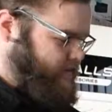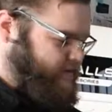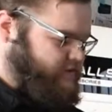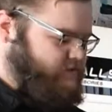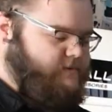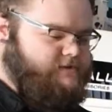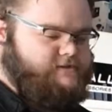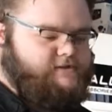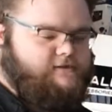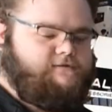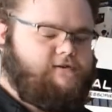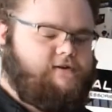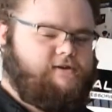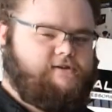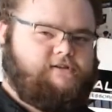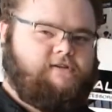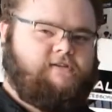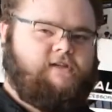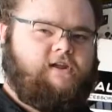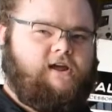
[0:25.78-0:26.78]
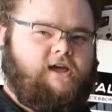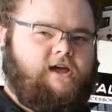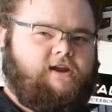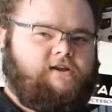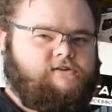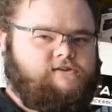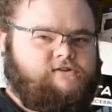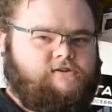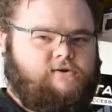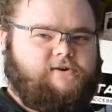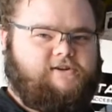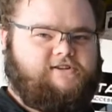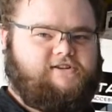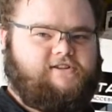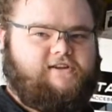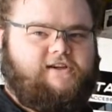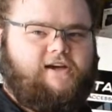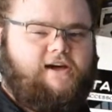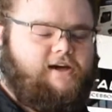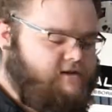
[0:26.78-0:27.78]
This was the first thing that I had installed into
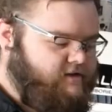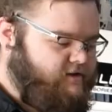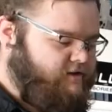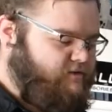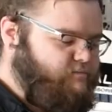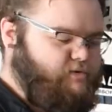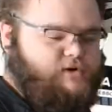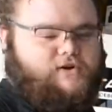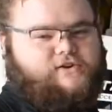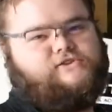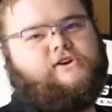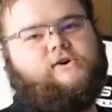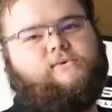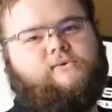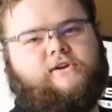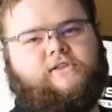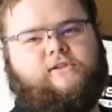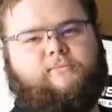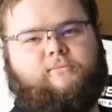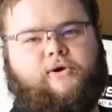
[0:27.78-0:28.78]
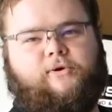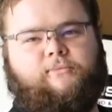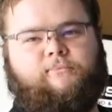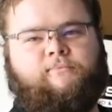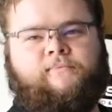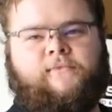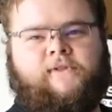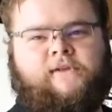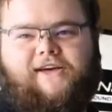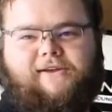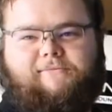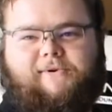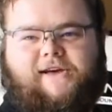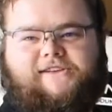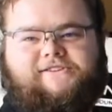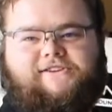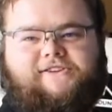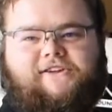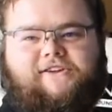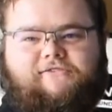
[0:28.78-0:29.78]
the car because I wanted the boom. It
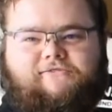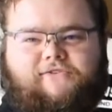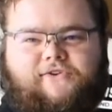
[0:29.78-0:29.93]
makes a lot of